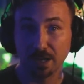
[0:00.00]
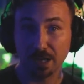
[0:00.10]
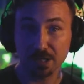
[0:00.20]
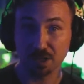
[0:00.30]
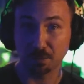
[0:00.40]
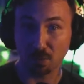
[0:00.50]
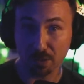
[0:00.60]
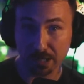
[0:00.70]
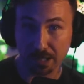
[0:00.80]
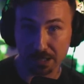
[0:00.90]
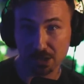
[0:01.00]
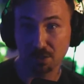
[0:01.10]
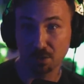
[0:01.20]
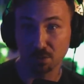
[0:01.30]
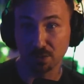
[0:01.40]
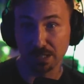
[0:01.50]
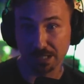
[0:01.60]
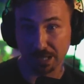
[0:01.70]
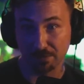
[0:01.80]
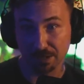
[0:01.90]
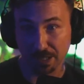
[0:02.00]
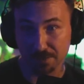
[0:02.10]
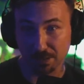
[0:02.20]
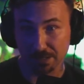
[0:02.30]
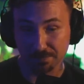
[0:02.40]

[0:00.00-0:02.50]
uh, supporting us through these advertisements.